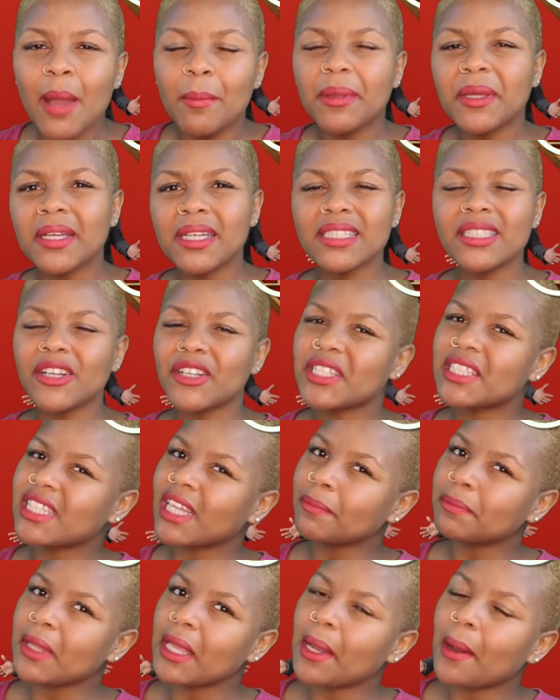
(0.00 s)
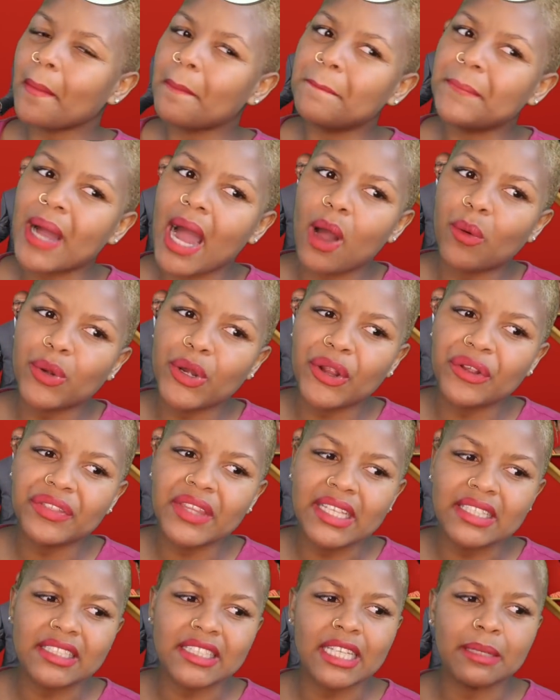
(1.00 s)
because there's something about
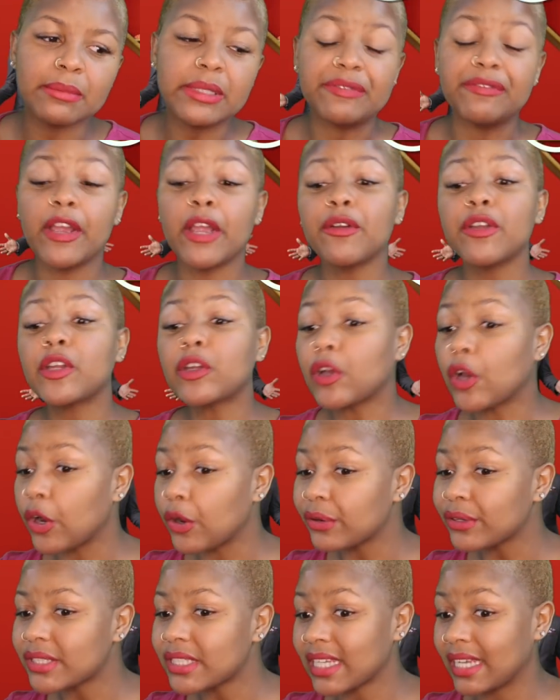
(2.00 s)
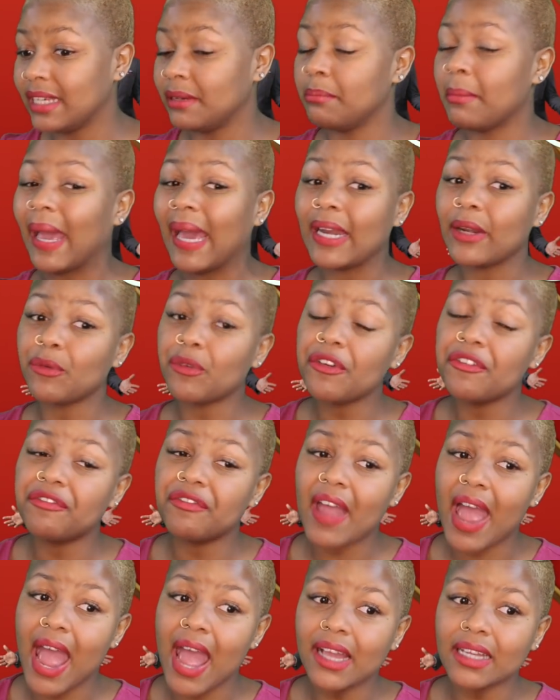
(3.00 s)
her that seems very curt and matter of
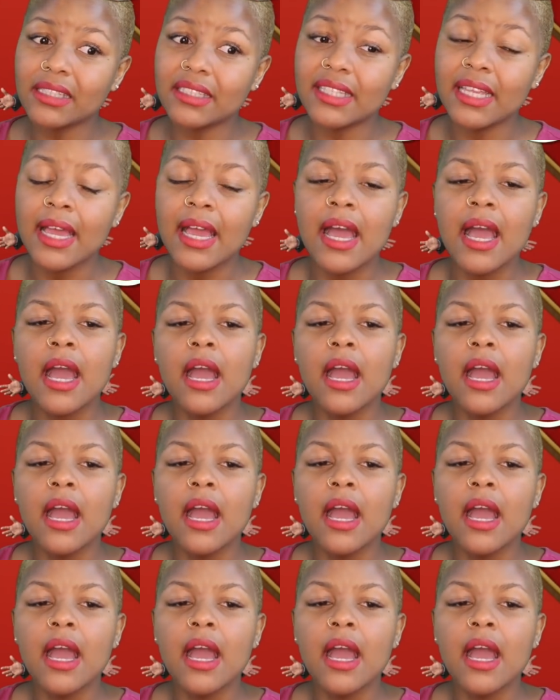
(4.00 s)
fact.